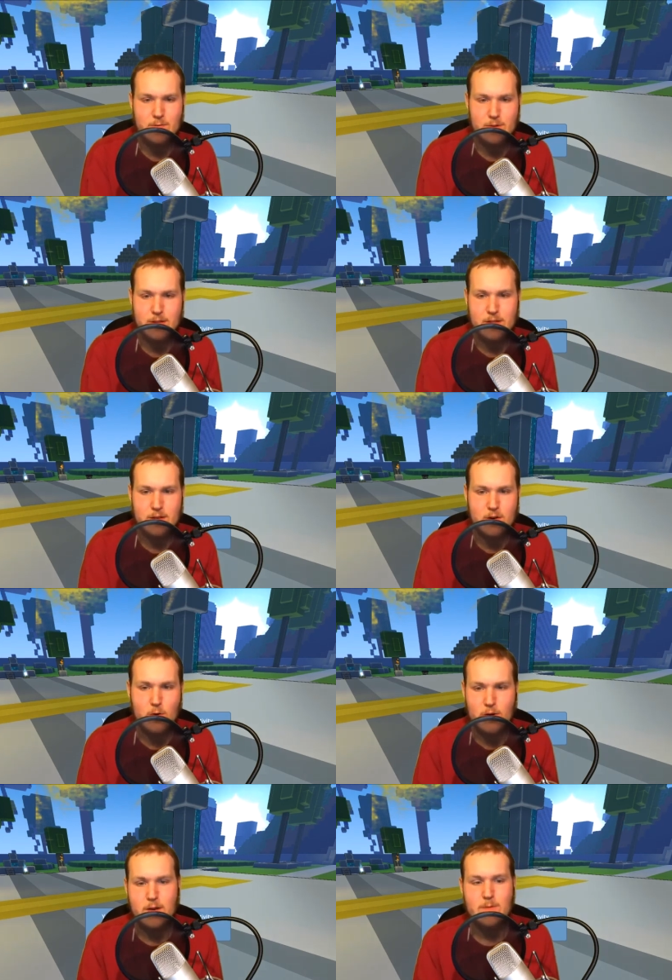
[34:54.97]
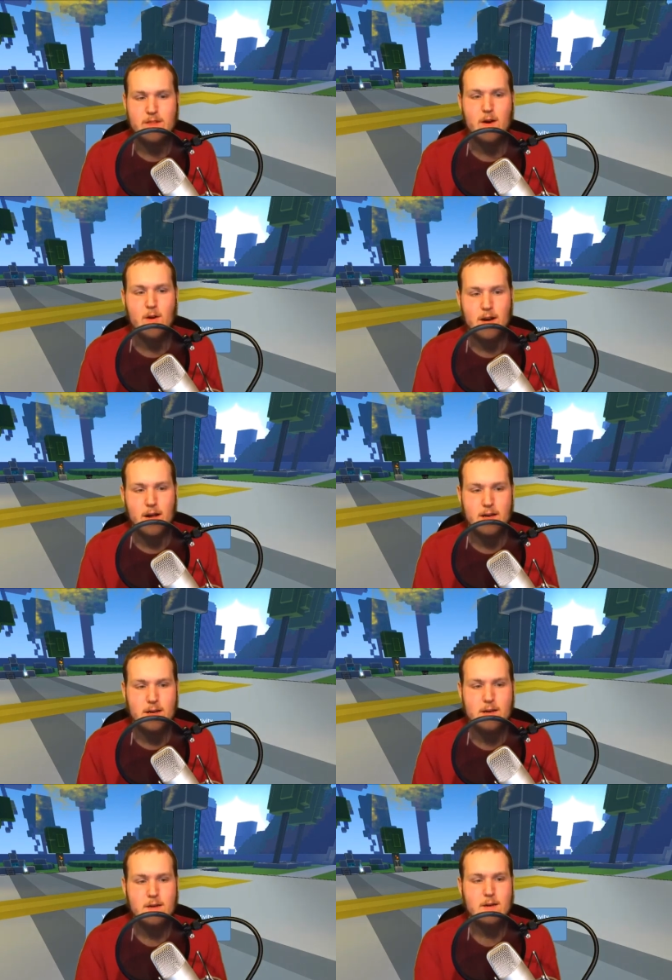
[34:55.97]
with the corgi with the heart on it,